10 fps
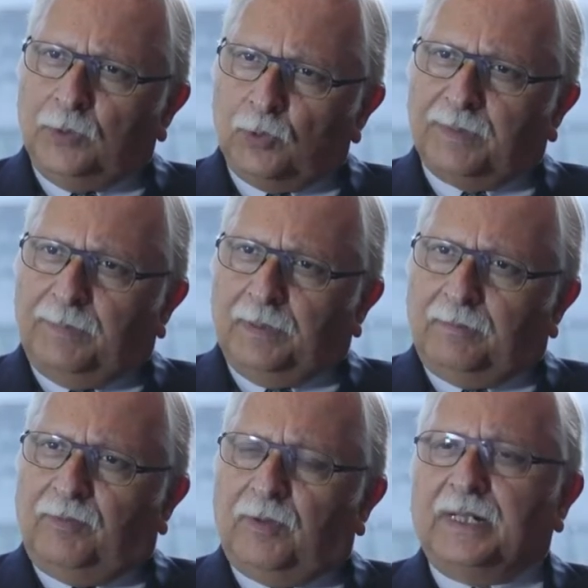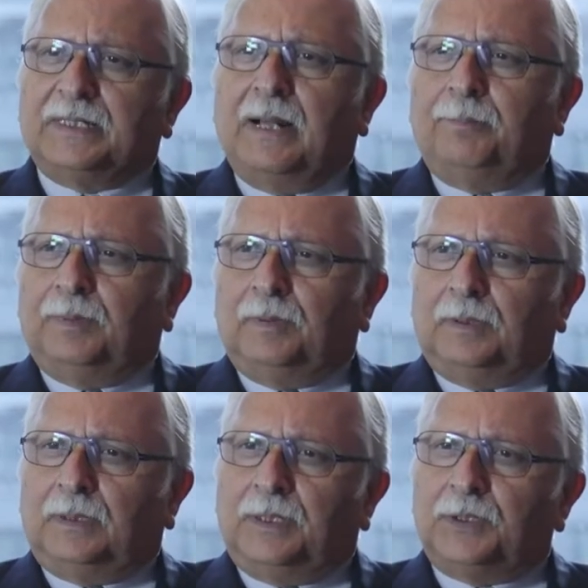usable. For
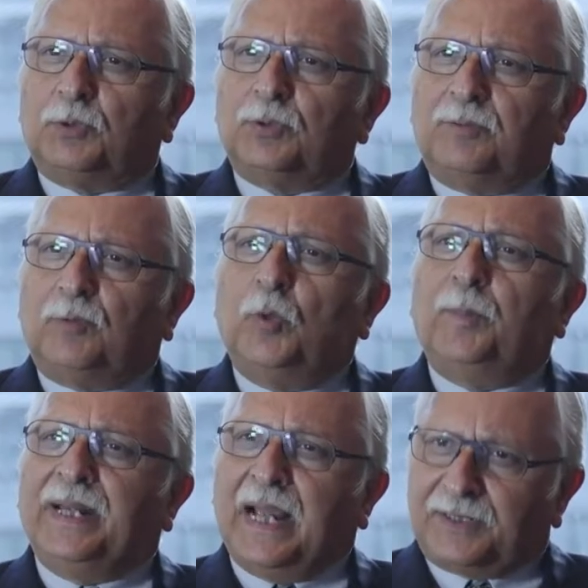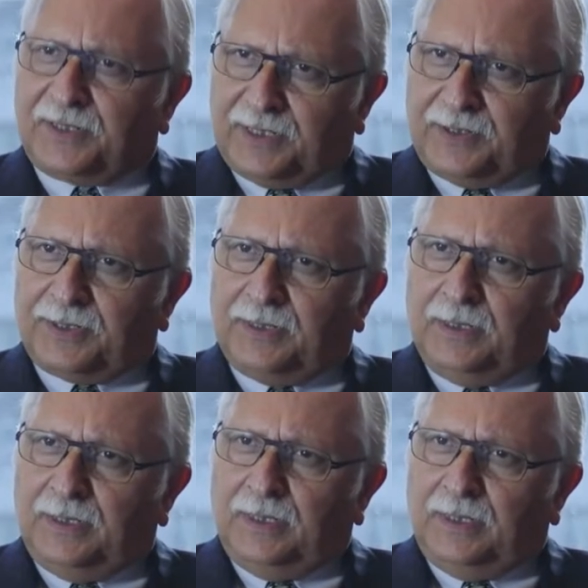example, issues of open access,